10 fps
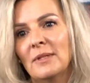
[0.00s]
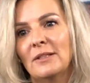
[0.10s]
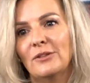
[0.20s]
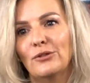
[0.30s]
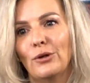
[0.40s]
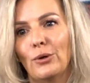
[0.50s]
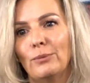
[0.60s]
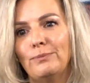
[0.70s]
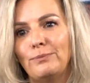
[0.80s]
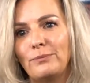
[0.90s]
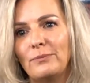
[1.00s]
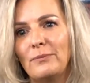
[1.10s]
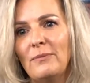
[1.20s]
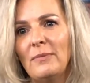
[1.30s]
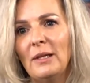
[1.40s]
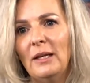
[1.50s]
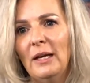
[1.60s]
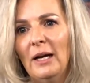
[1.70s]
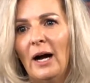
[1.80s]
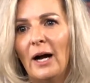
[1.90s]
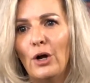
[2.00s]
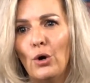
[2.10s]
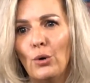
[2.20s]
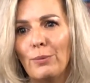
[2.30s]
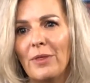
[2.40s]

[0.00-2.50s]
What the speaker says: So I hope